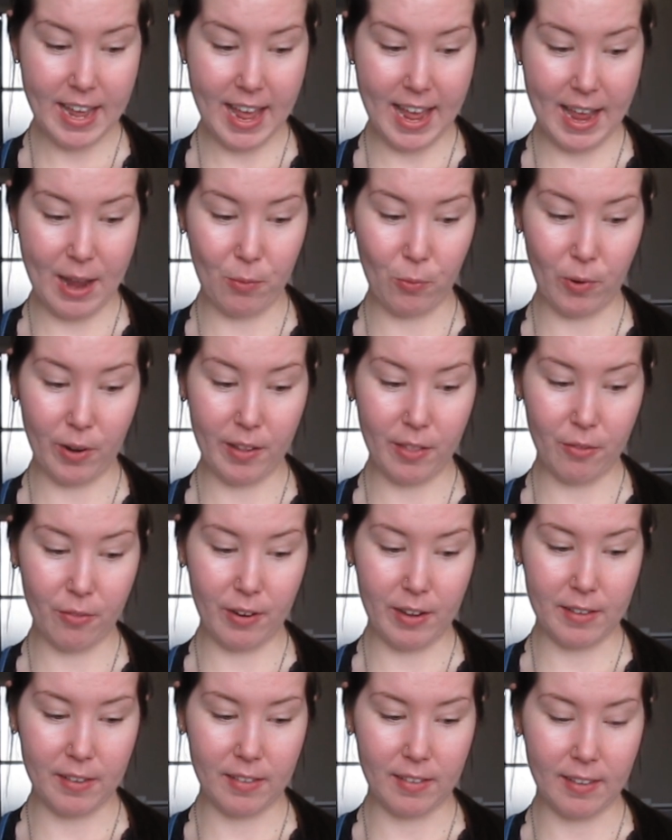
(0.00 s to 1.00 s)
and one of the
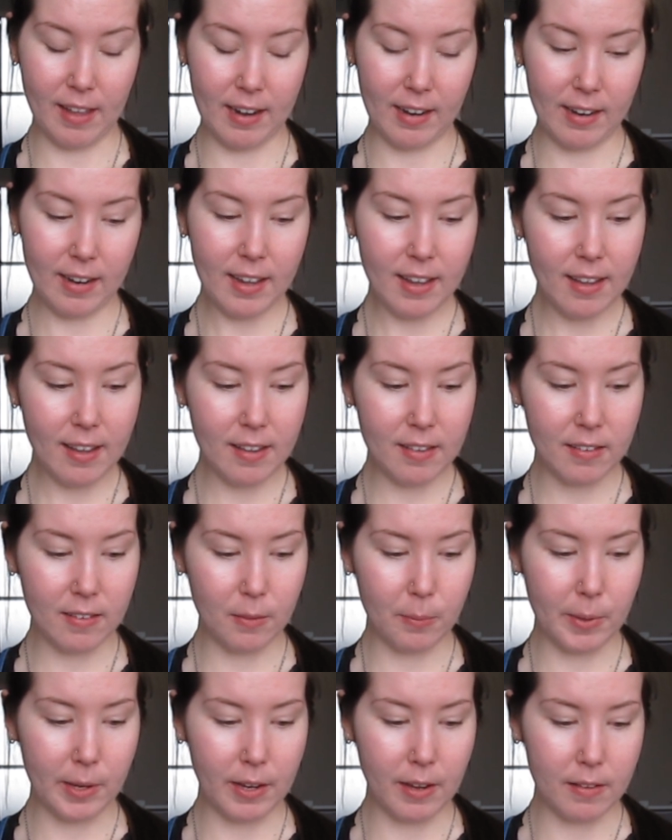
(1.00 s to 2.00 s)
reasons that it
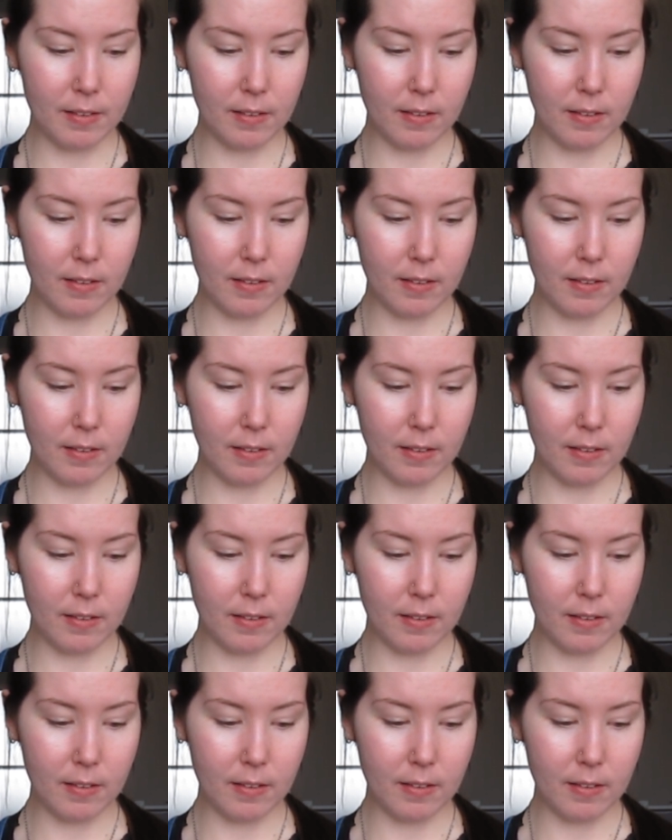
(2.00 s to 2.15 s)
is because